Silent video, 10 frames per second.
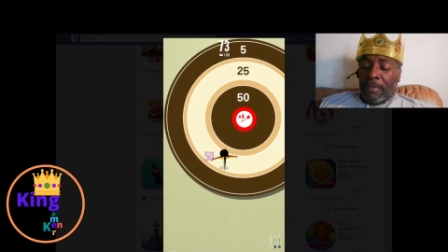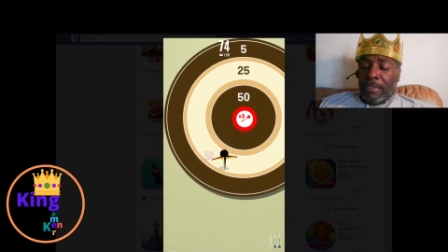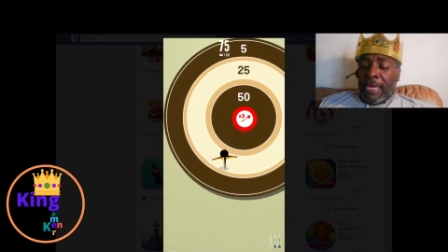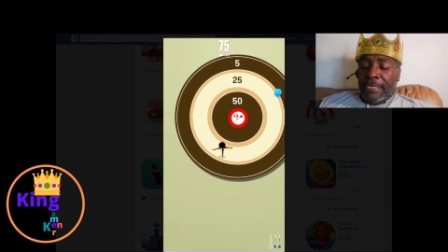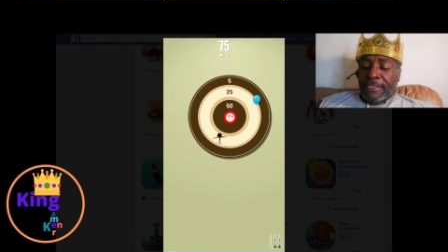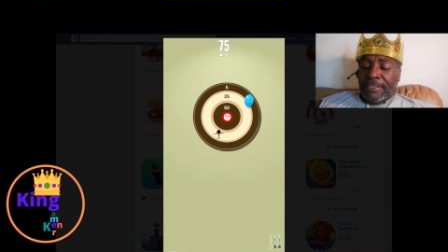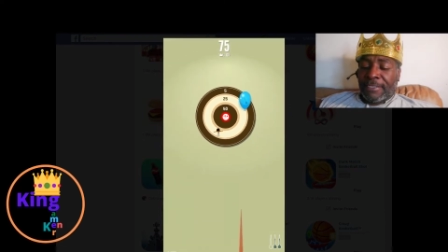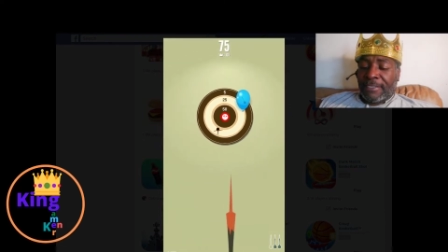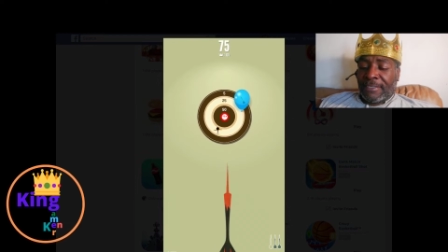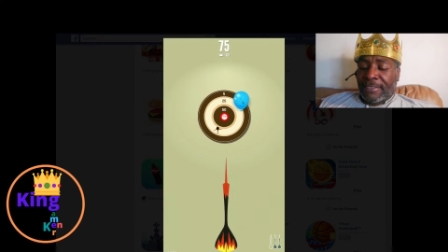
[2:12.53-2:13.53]
Yeah.
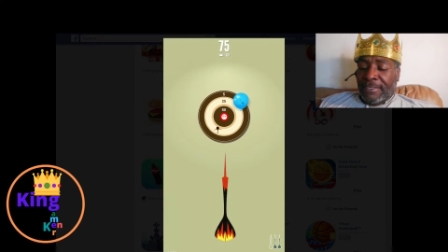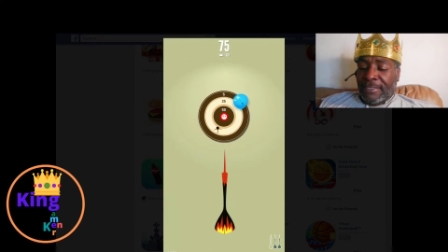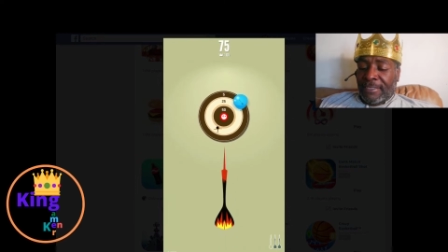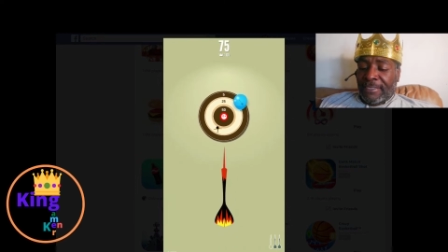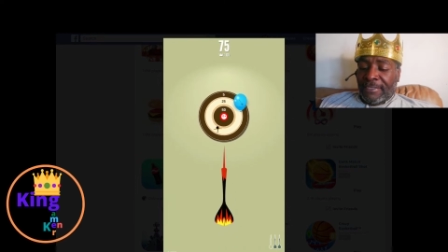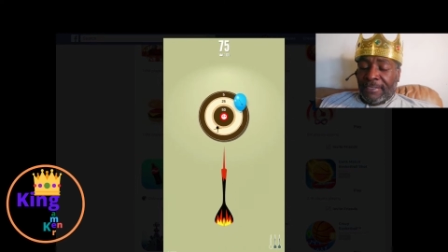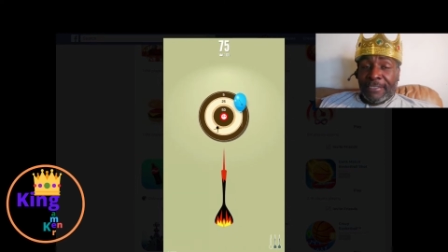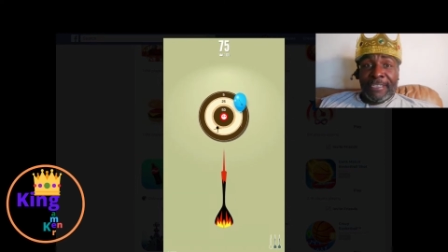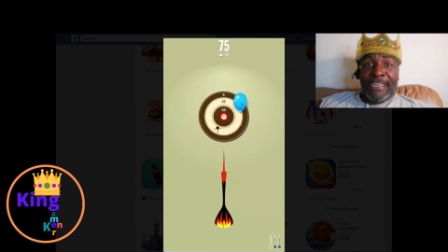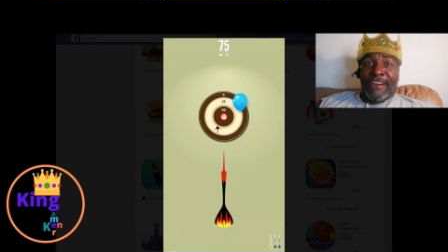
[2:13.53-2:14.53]
Terrific.
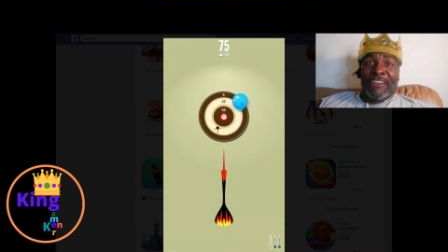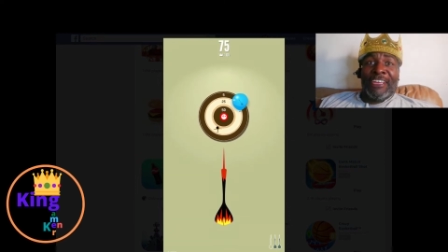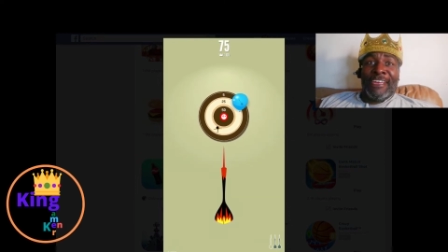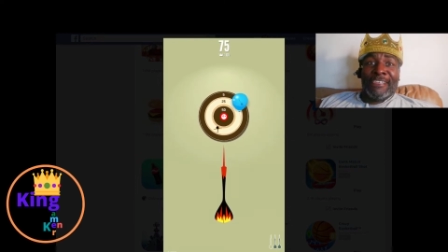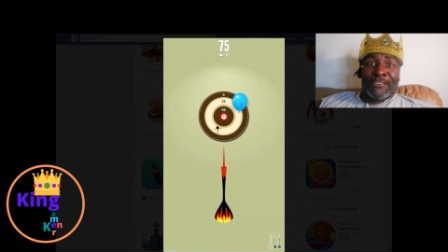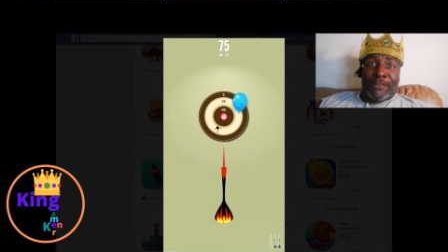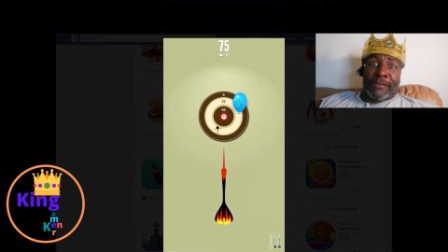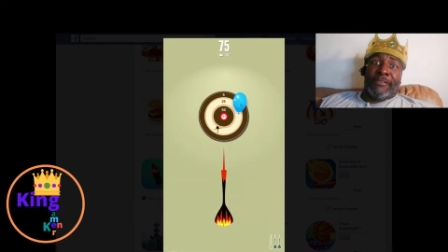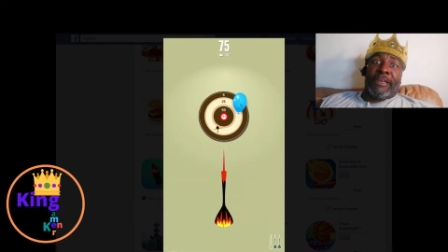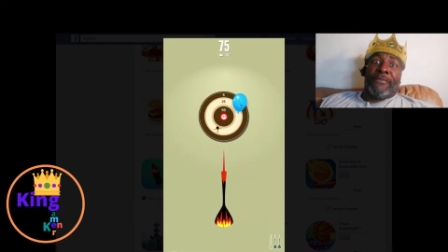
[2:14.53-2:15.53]
See, there he is.
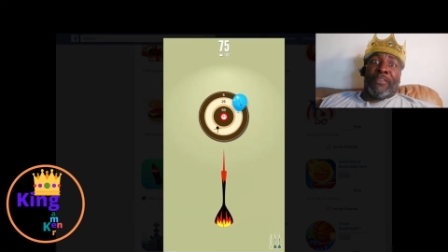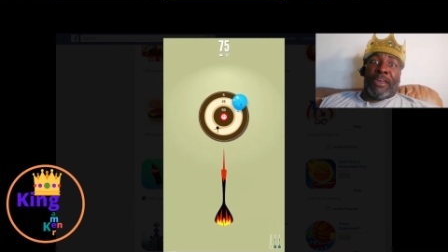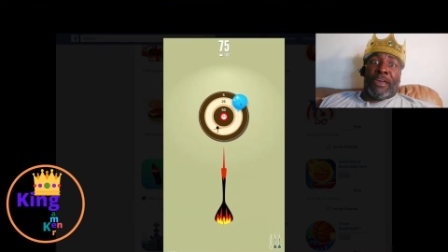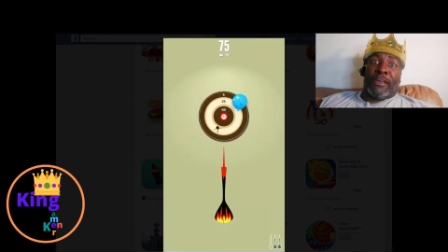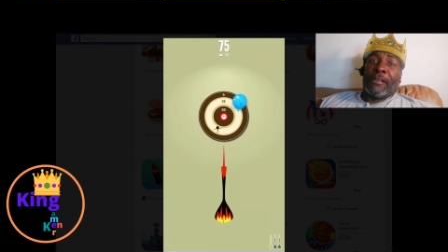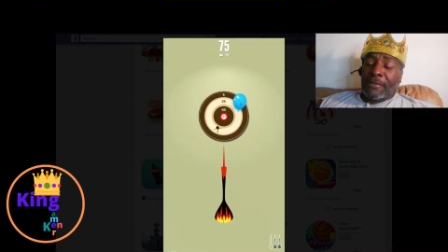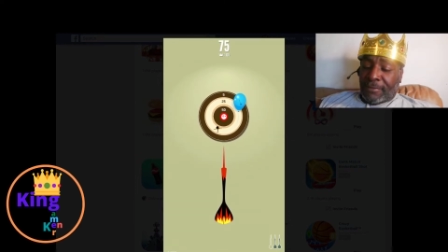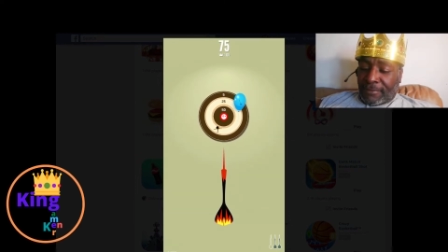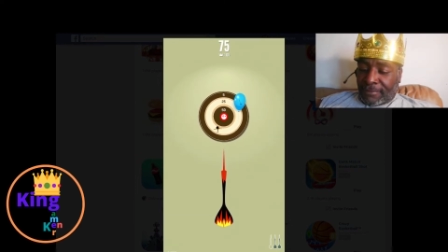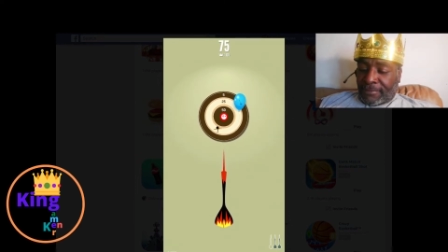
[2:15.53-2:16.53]
Terrific.
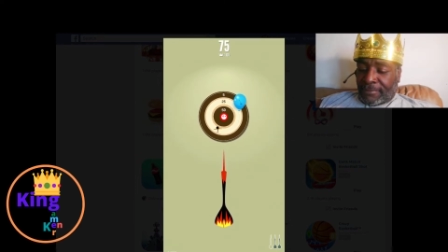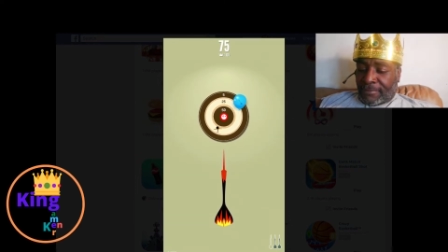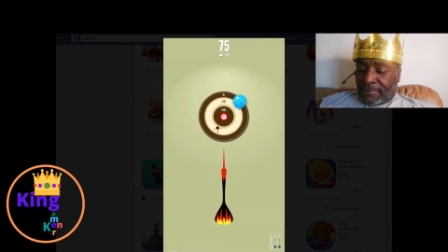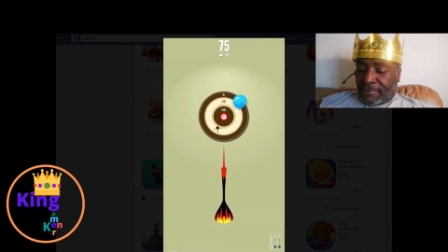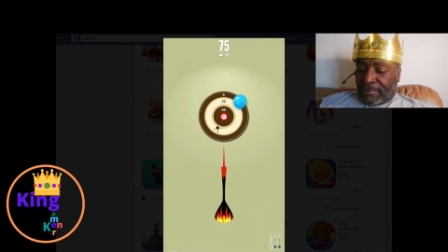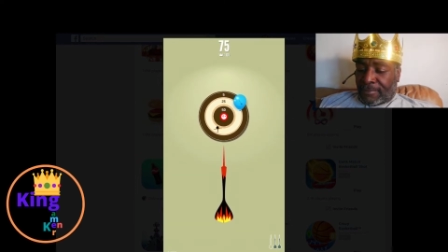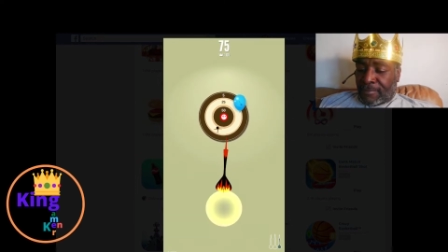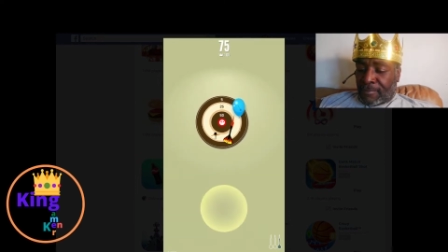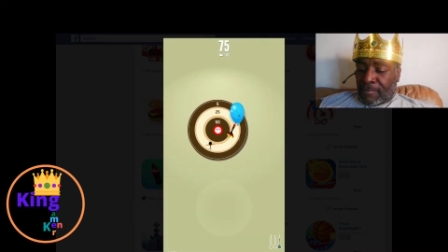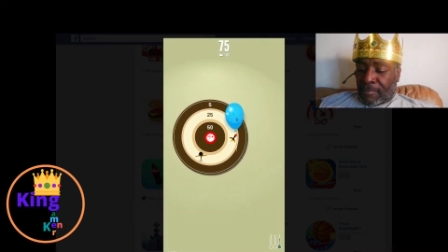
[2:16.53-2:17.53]

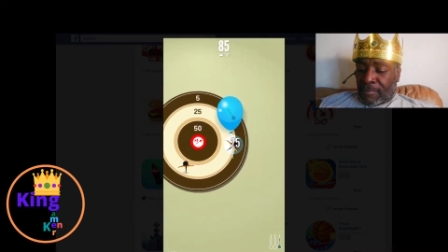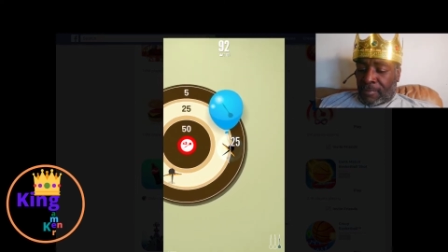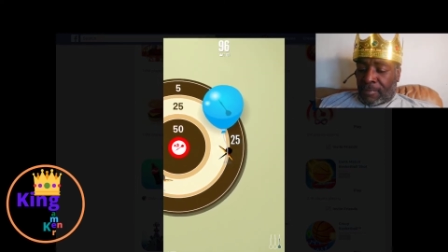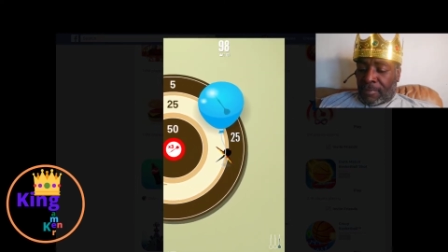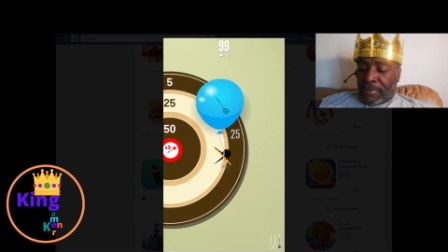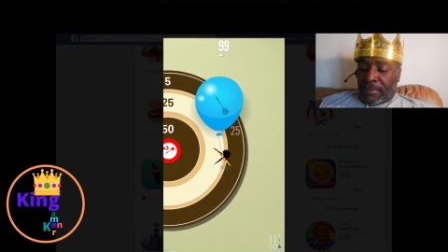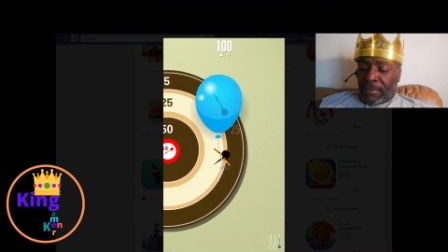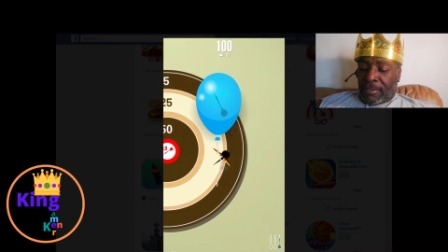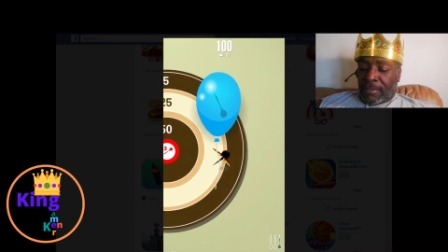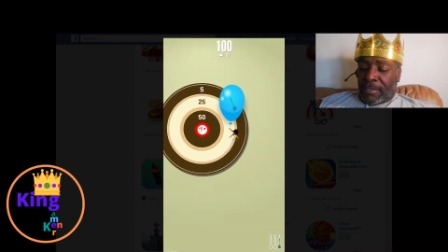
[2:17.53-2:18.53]

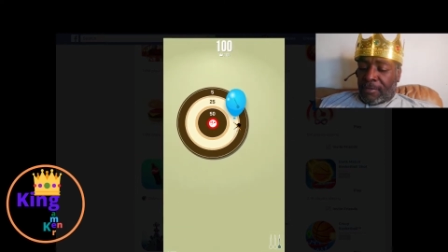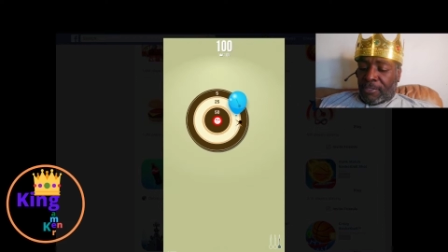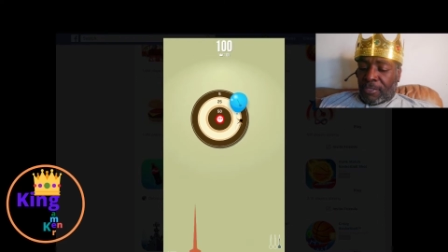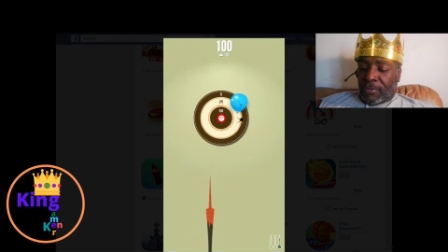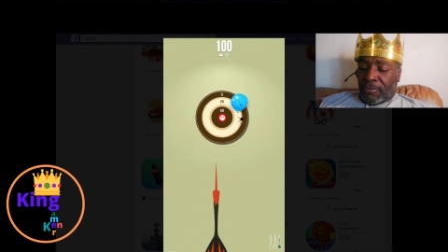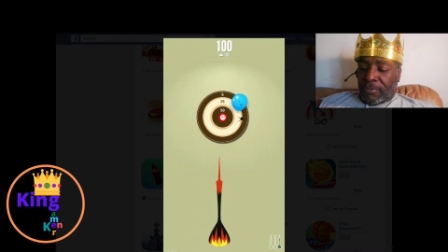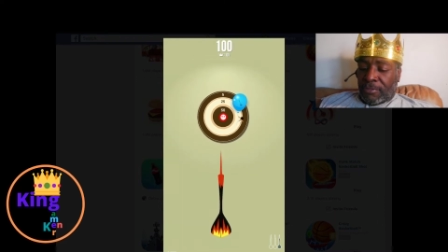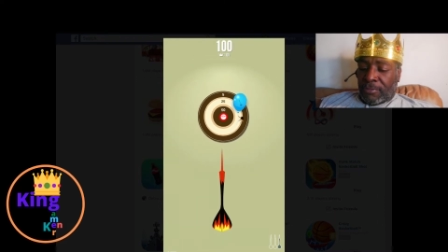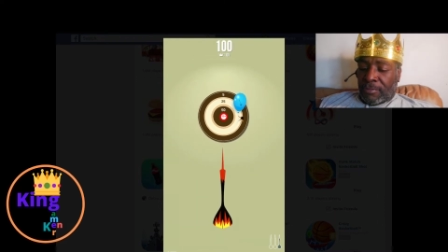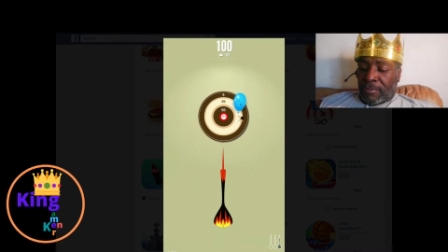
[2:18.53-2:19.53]
That was close.